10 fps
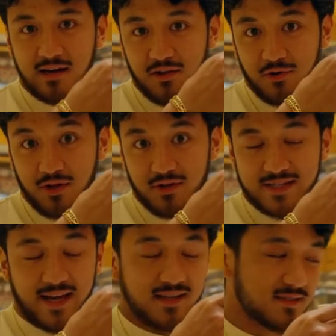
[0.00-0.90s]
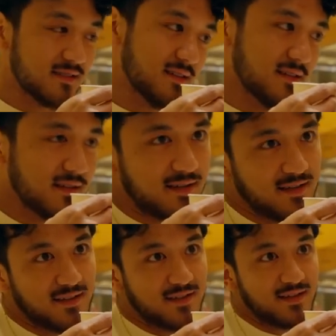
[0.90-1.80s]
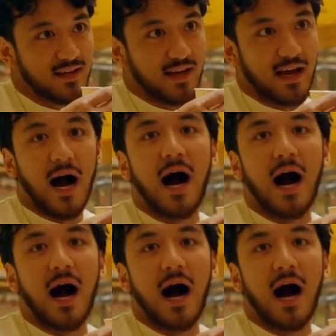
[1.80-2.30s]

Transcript: another little taste. You burned it off from walking